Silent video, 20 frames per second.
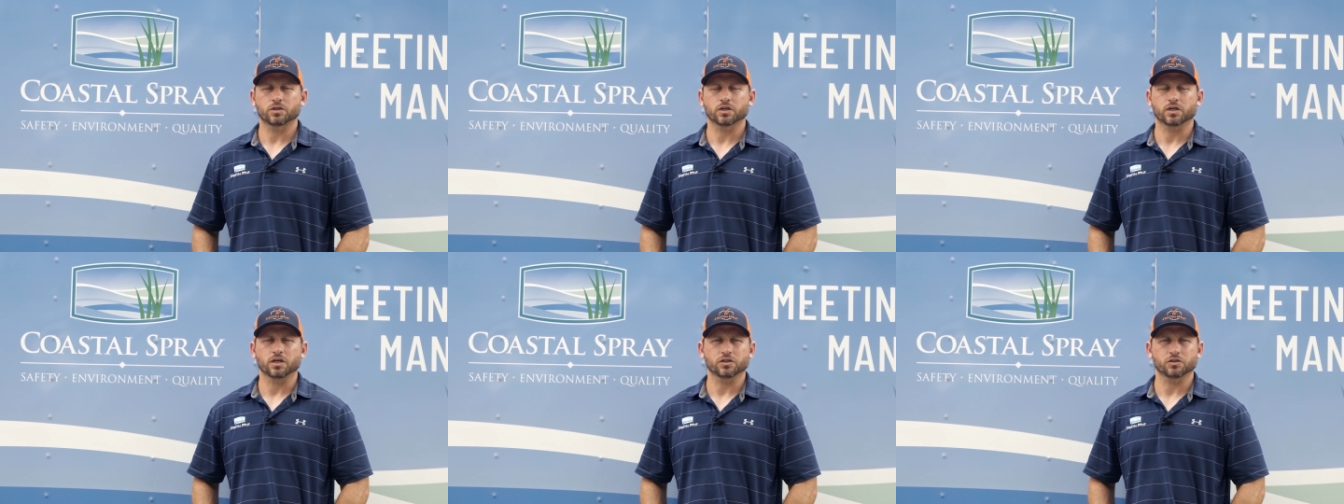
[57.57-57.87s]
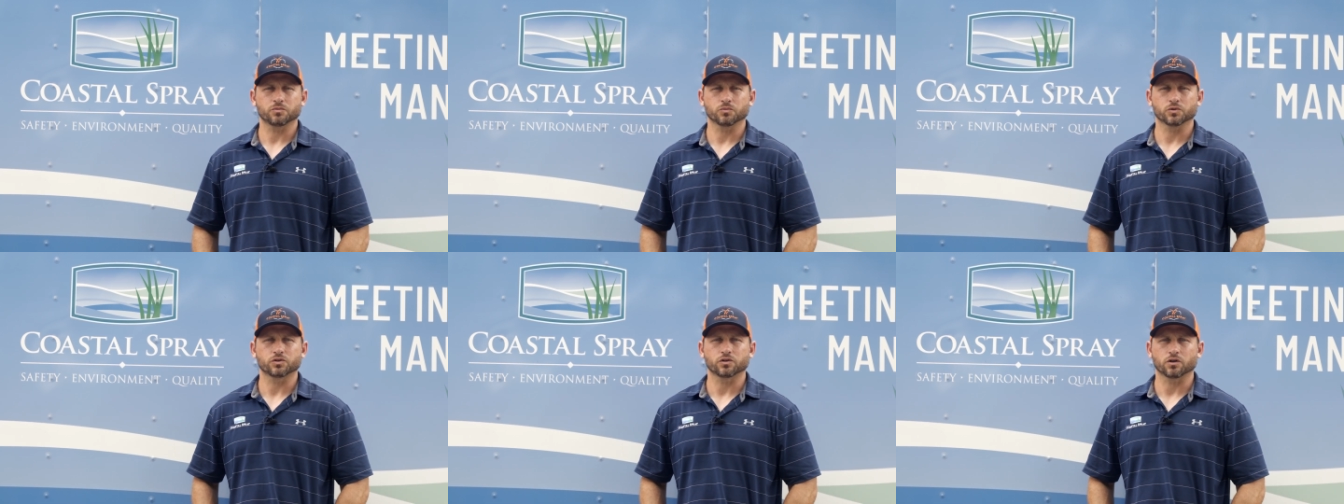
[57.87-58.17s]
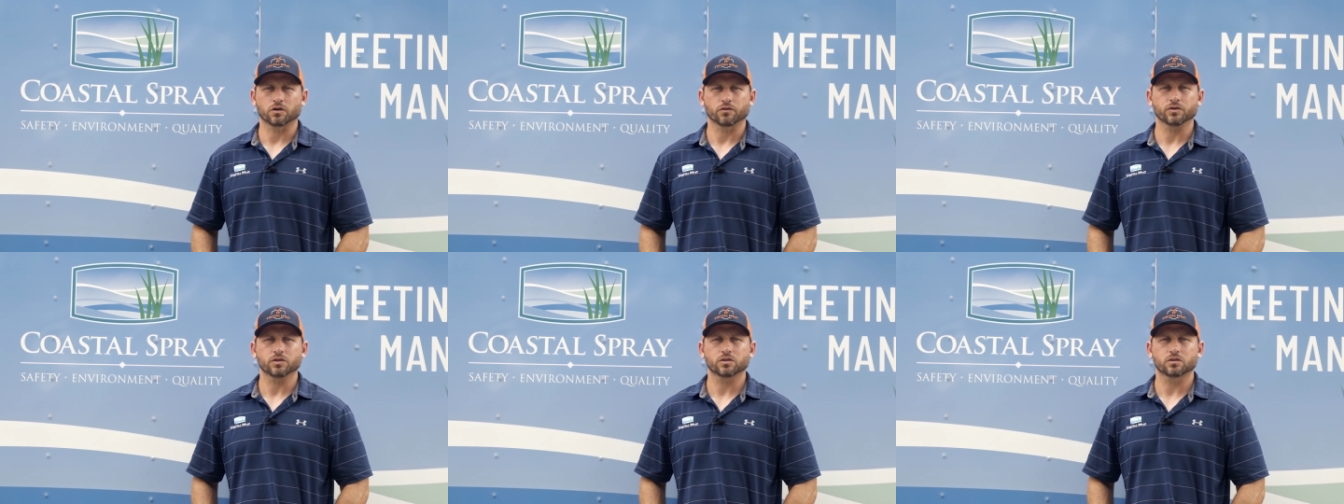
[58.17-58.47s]
the customer
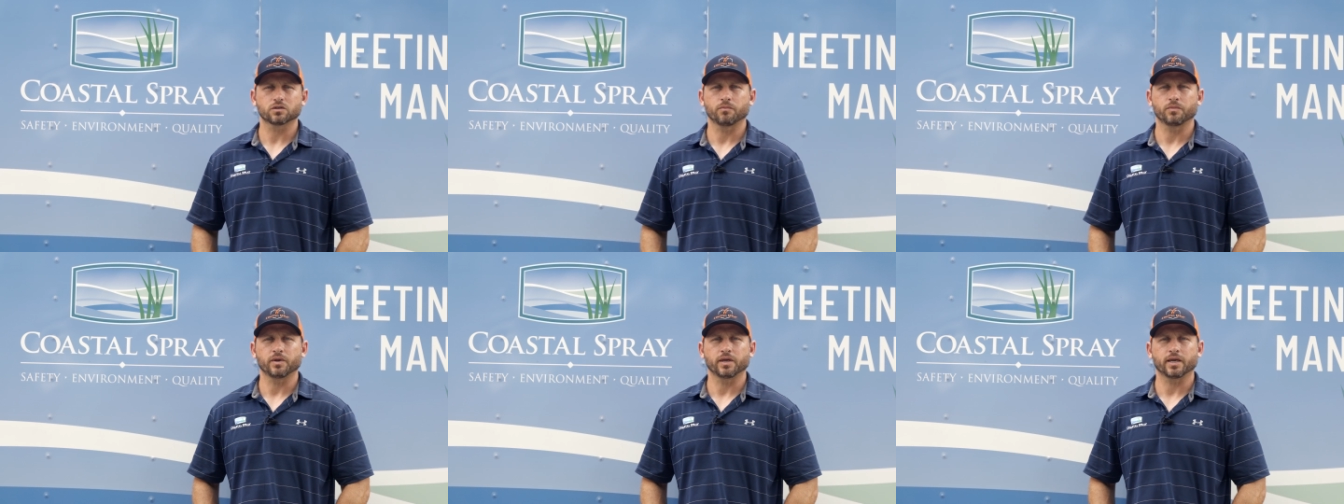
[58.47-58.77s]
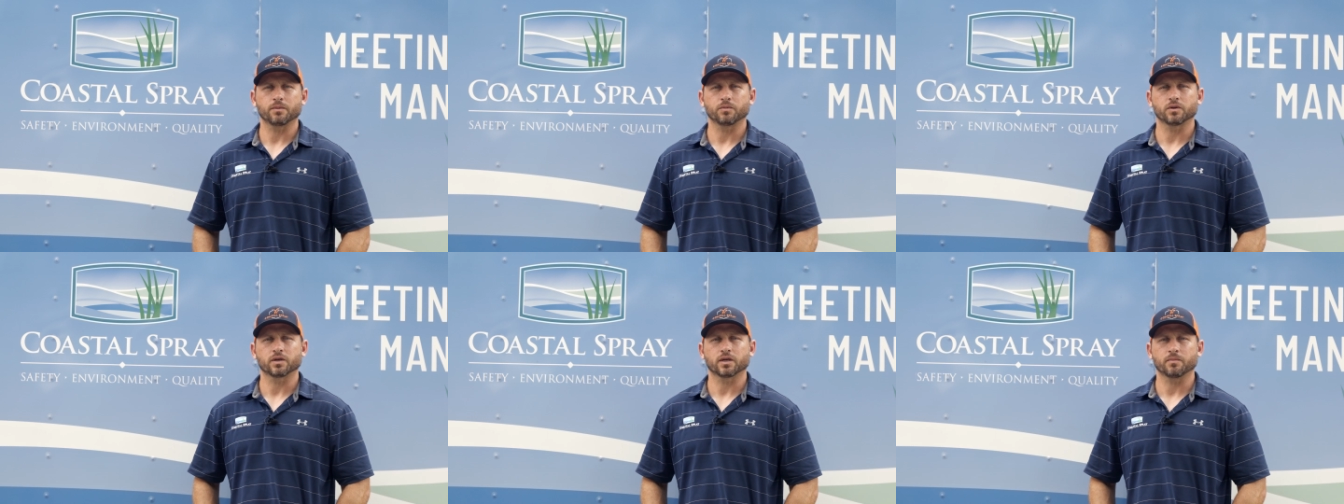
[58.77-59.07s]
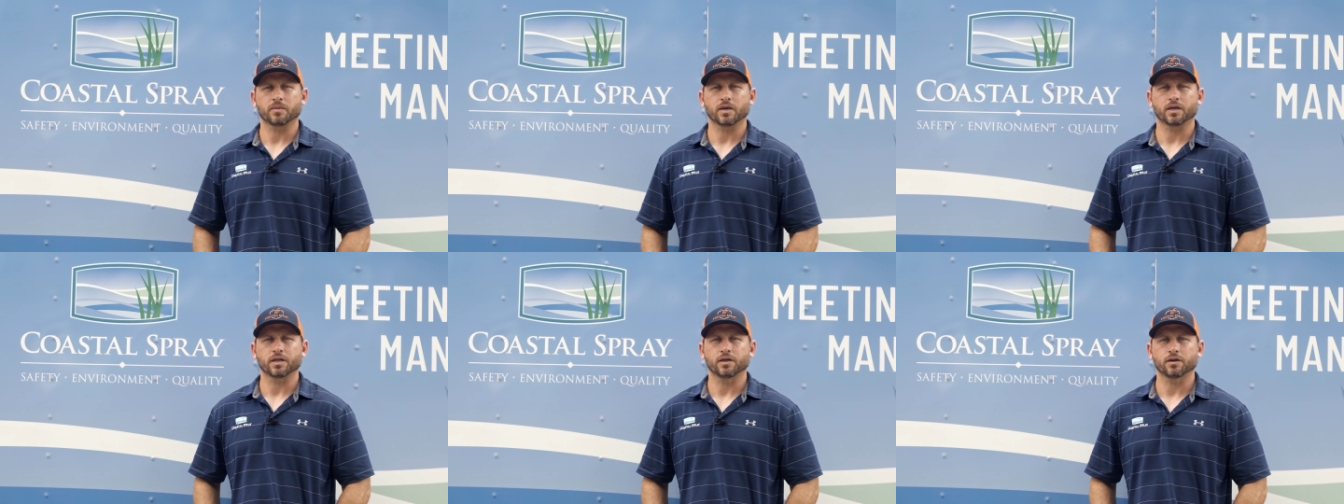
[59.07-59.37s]
service, being able to
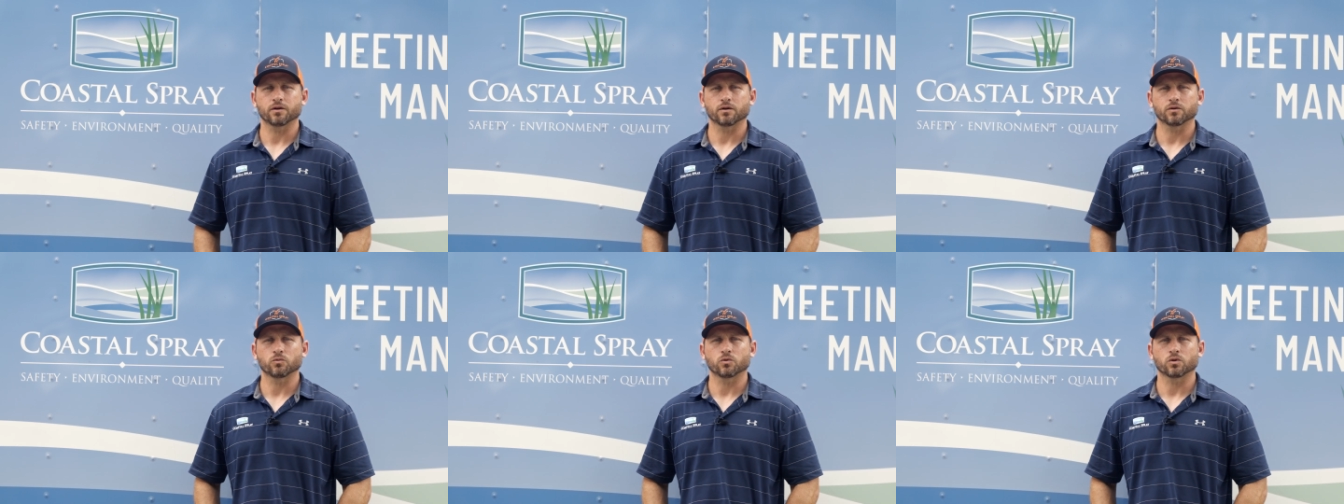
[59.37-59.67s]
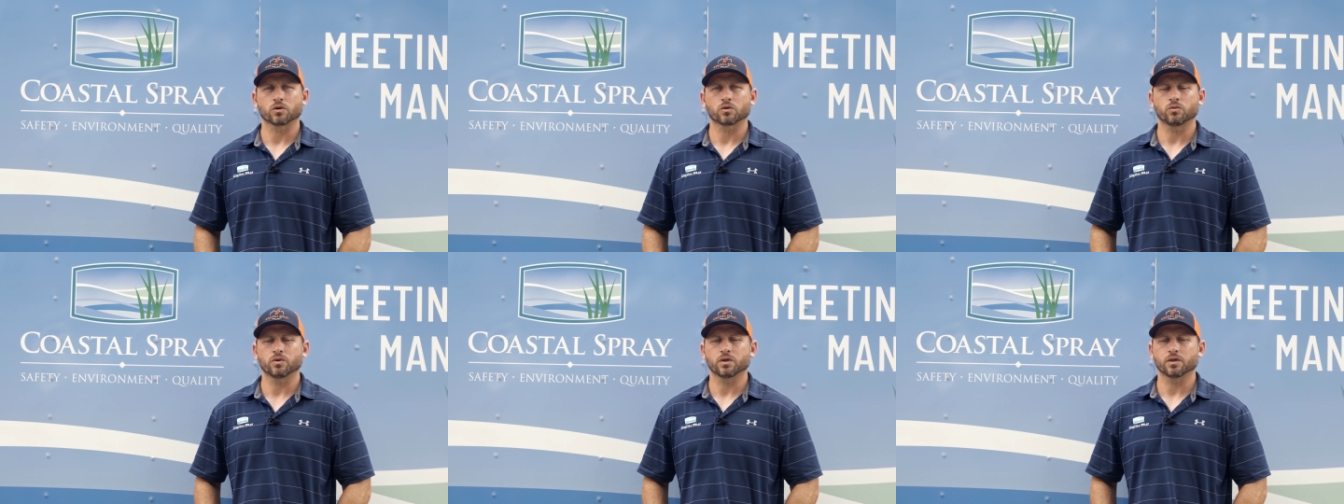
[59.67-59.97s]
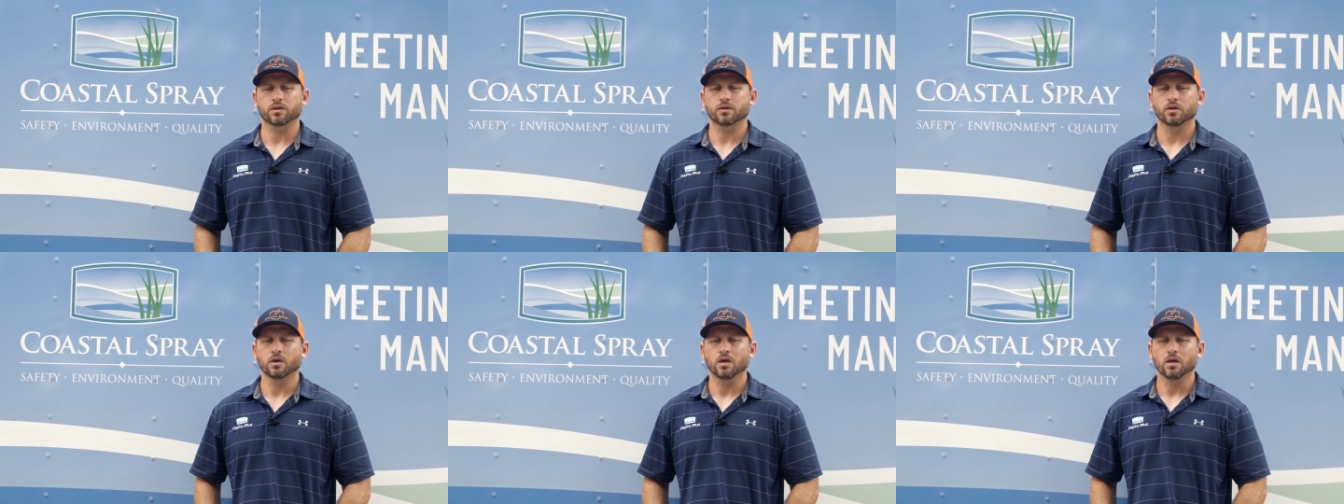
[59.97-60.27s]
come out here and work with